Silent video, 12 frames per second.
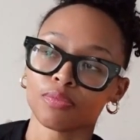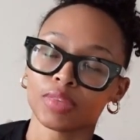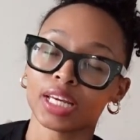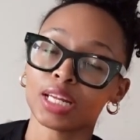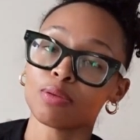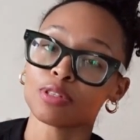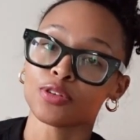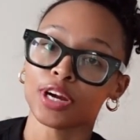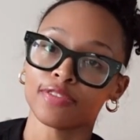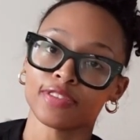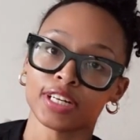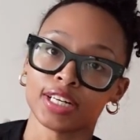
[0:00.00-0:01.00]
and it was
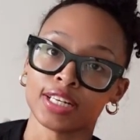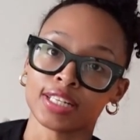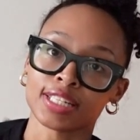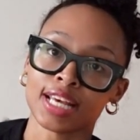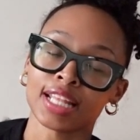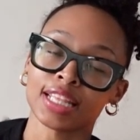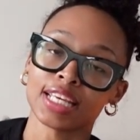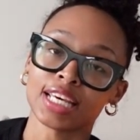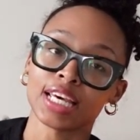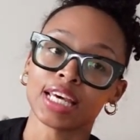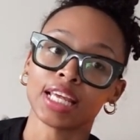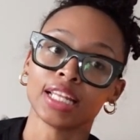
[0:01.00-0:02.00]
great for us. And
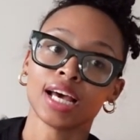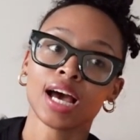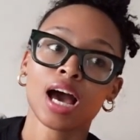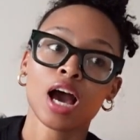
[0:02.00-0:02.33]
then